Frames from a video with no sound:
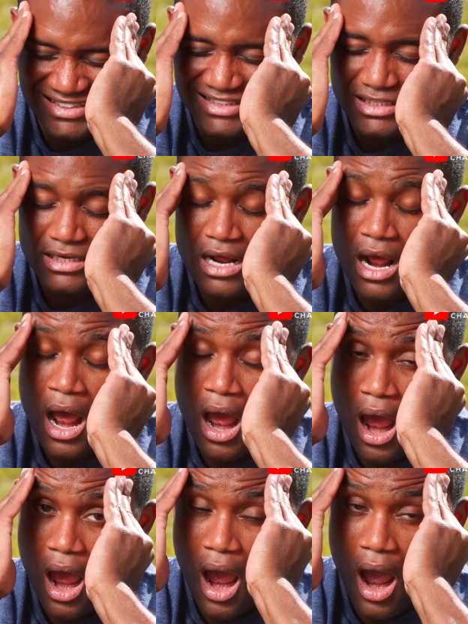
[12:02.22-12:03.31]
as opposed to
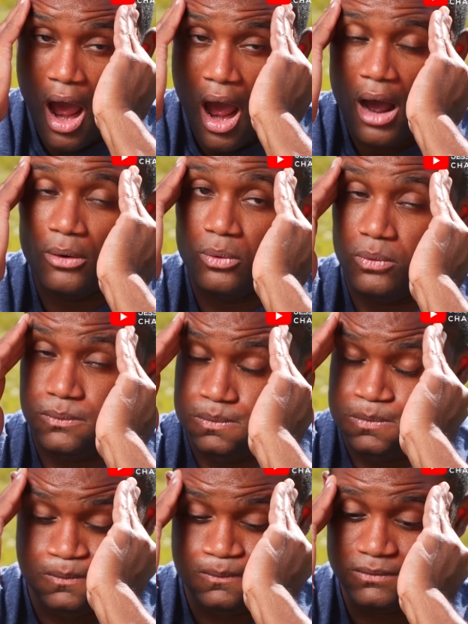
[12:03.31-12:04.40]
giving them a positive
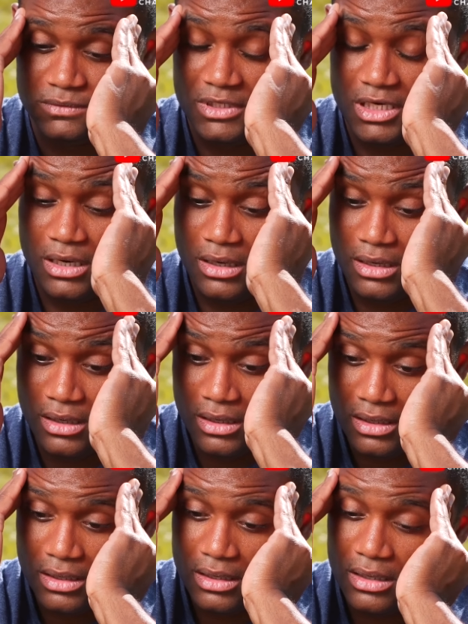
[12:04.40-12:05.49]
review or comment.
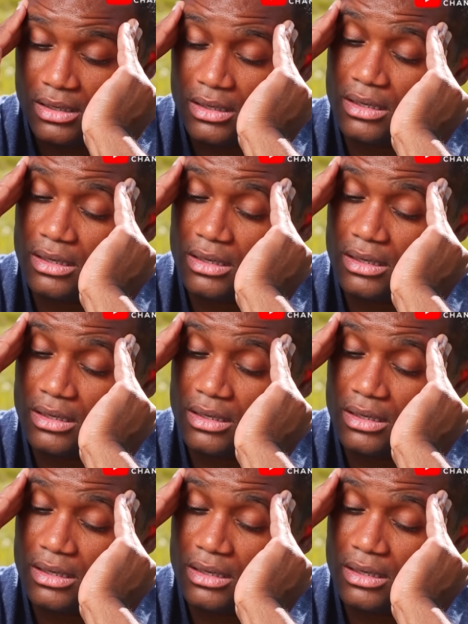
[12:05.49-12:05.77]
And